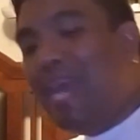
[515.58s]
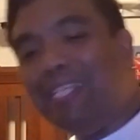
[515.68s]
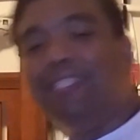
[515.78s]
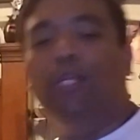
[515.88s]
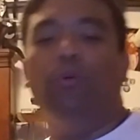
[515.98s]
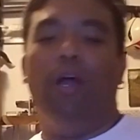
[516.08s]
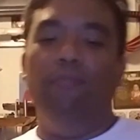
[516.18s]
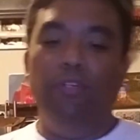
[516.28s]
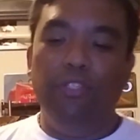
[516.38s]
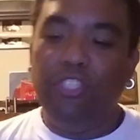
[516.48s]
next two
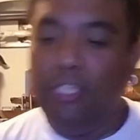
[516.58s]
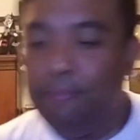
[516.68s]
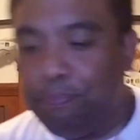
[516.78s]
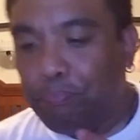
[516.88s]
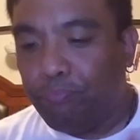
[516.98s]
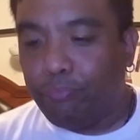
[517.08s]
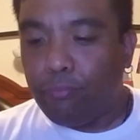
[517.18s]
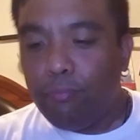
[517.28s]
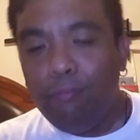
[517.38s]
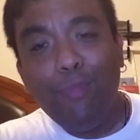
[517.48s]
covers
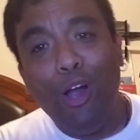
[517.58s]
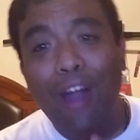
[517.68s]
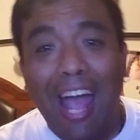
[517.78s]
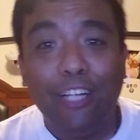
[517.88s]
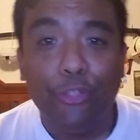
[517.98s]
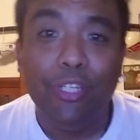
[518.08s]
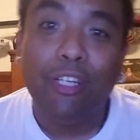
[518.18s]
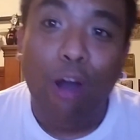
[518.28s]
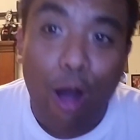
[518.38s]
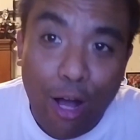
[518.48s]
are actually
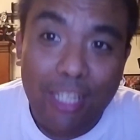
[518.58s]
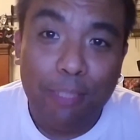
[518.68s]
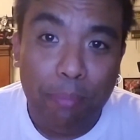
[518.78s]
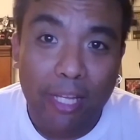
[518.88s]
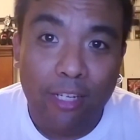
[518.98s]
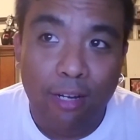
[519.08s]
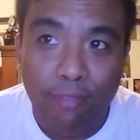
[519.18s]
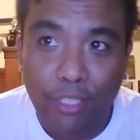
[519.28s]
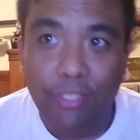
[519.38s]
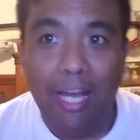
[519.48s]
cosplay
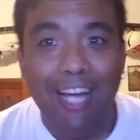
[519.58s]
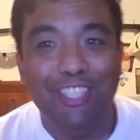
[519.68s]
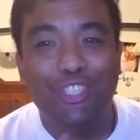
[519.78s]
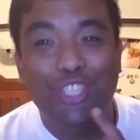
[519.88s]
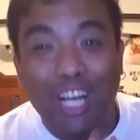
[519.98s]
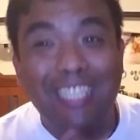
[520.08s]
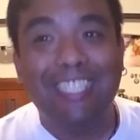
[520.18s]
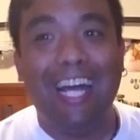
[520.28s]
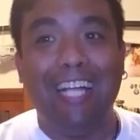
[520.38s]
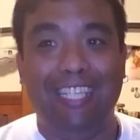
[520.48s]
covers. I
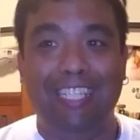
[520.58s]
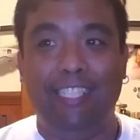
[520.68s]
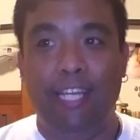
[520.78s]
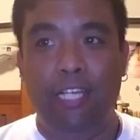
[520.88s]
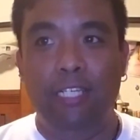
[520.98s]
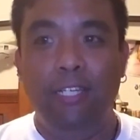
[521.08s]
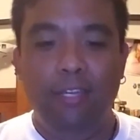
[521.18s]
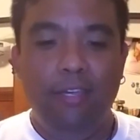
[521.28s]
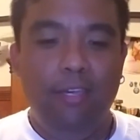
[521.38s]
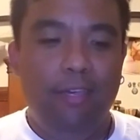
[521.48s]
just got these in.
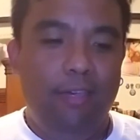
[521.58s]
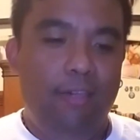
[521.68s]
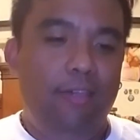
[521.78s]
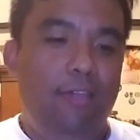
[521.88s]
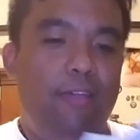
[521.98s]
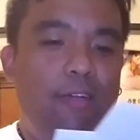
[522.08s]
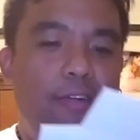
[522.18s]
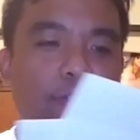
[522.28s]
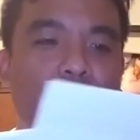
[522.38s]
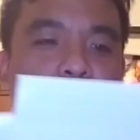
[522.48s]

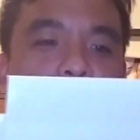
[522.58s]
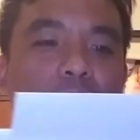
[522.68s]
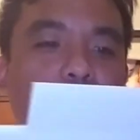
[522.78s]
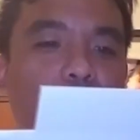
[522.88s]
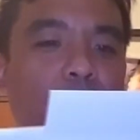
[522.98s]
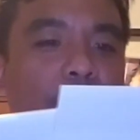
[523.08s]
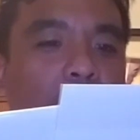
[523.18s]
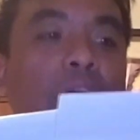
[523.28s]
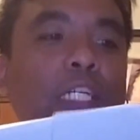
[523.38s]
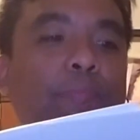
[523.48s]
They are of
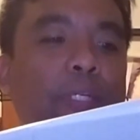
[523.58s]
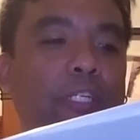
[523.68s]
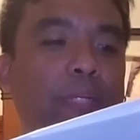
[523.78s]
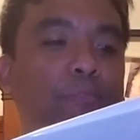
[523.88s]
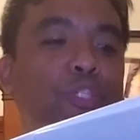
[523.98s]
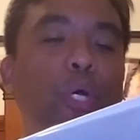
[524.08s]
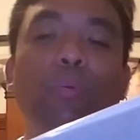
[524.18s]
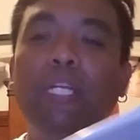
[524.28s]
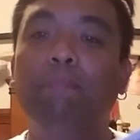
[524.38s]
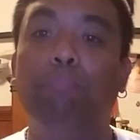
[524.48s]
a cosplayer named
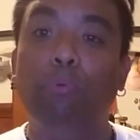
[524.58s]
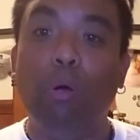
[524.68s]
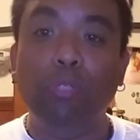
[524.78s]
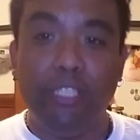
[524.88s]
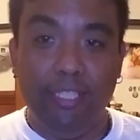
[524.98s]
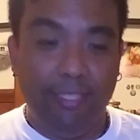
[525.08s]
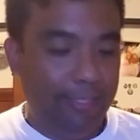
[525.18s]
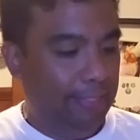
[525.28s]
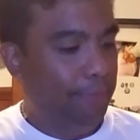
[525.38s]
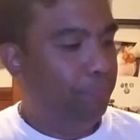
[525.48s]
Joni Brosis.